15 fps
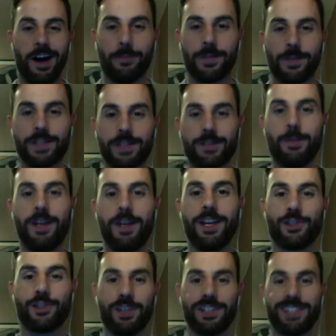So it'd be
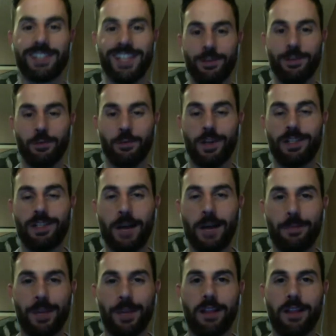interesting to see what's
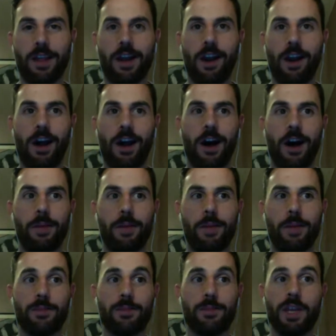happening there. In
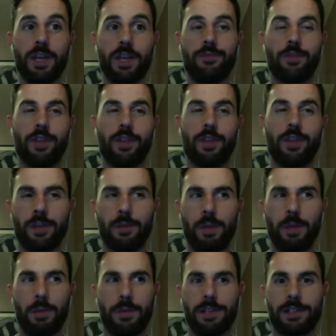terms of me, for the couple of
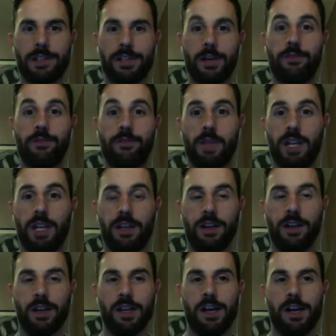people that stood out for me,
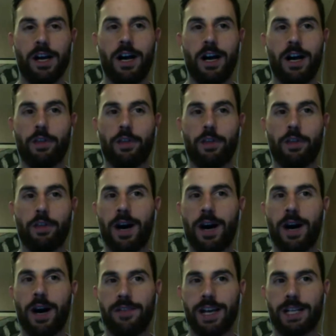for the
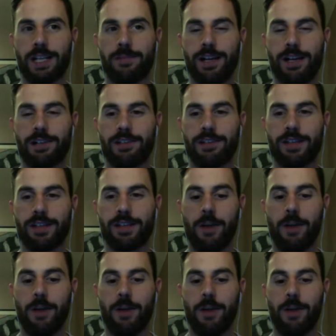positive aspects,
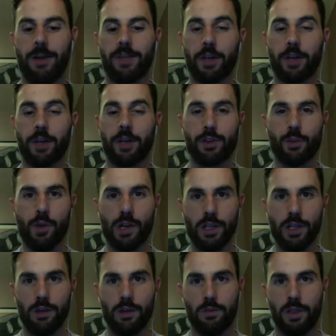for the girls,
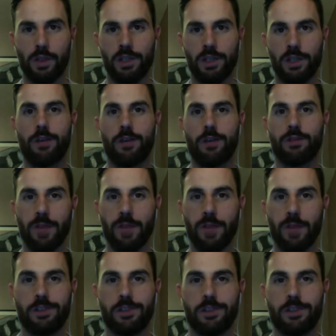Willow really stood out to
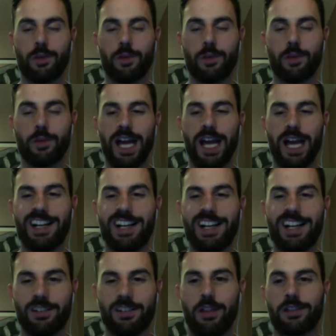me. She's a really active
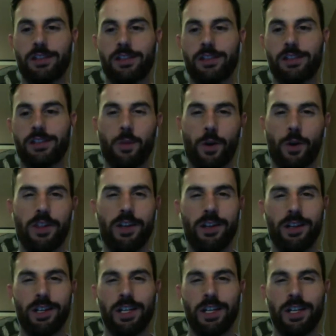one, the snowboarder,
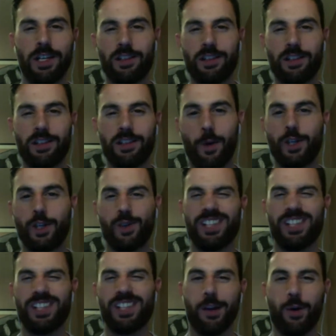the tomboy. She was
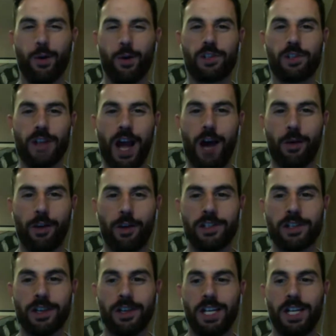taking cold showers
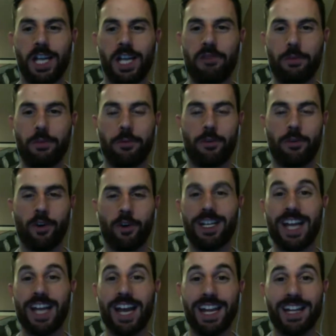even before
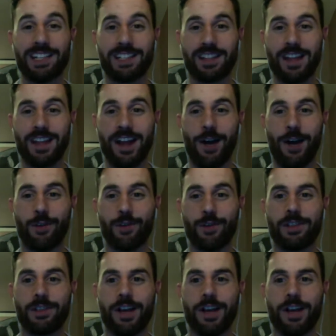getting into the house,